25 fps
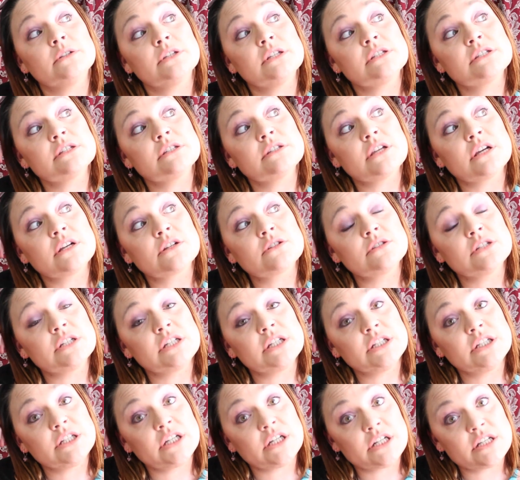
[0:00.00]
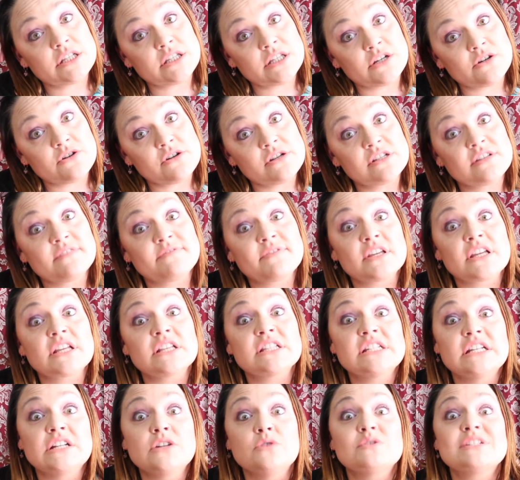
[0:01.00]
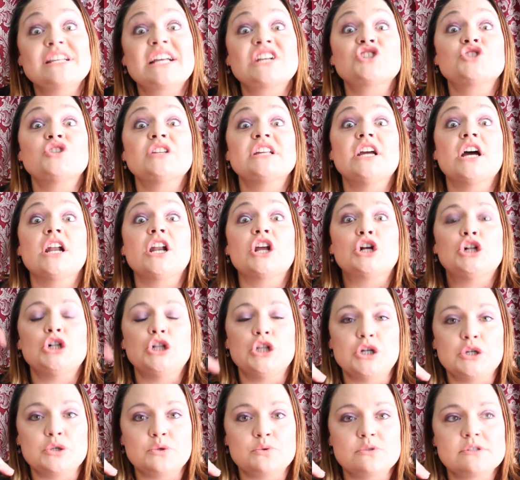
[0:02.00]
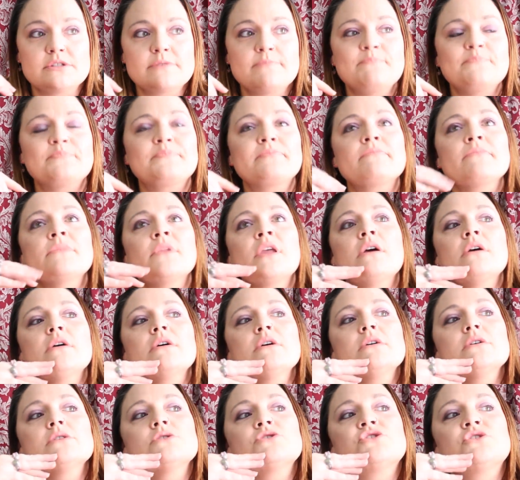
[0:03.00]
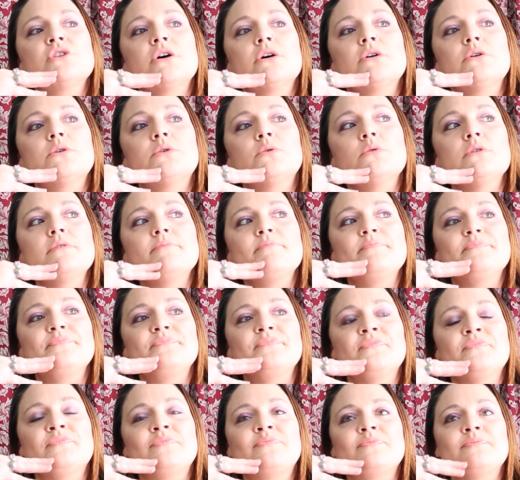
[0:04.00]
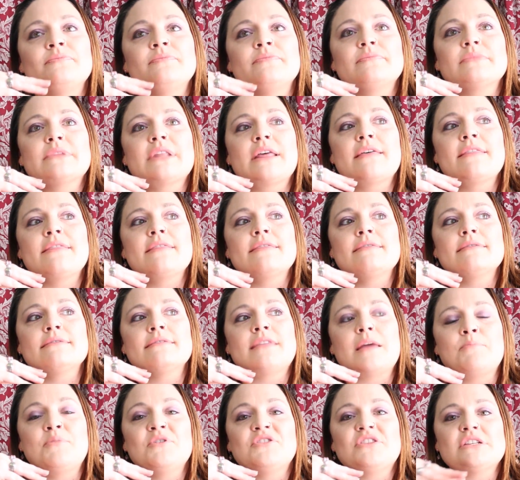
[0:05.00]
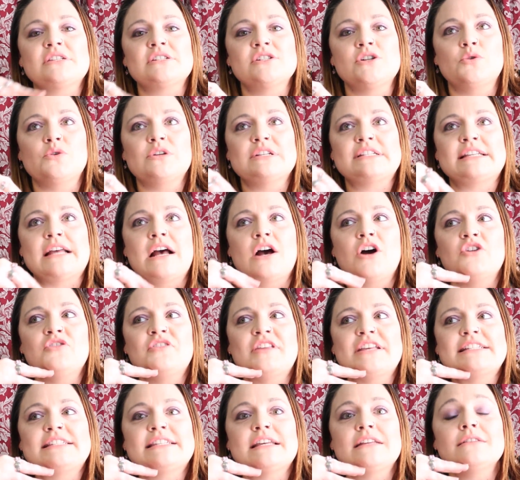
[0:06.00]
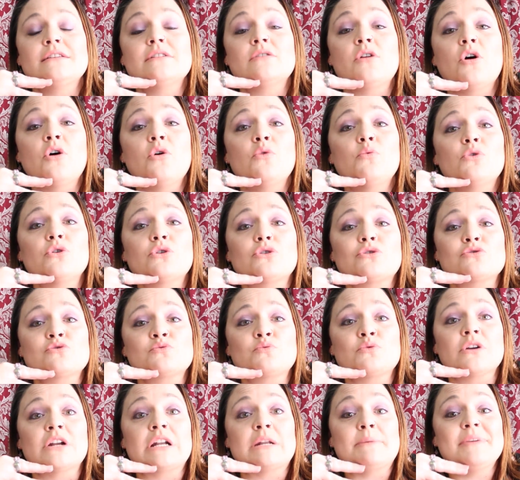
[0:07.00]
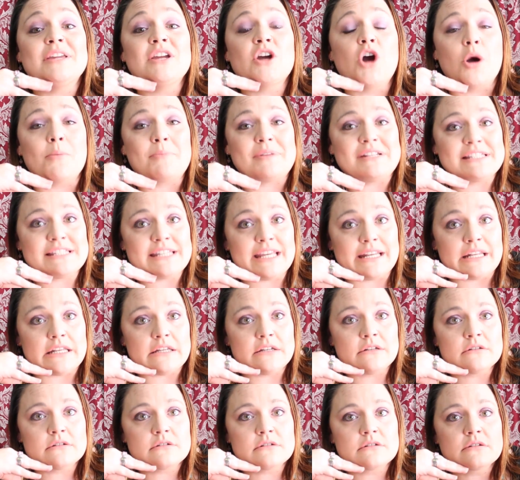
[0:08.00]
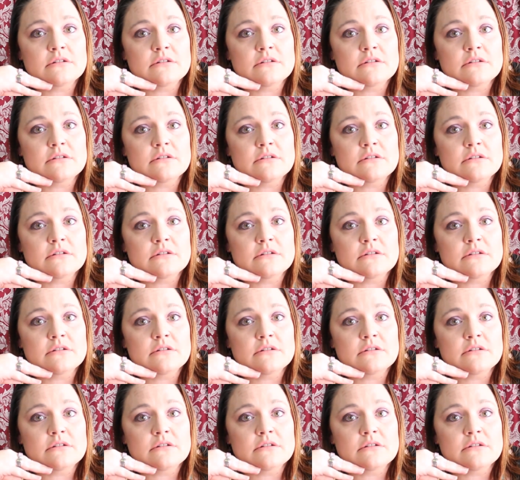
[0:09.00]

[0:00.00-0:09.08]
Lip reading: this is actually getting kind of serious that the casino is actually going to close. So they put this notice out and they said that all workers were going to be compensated,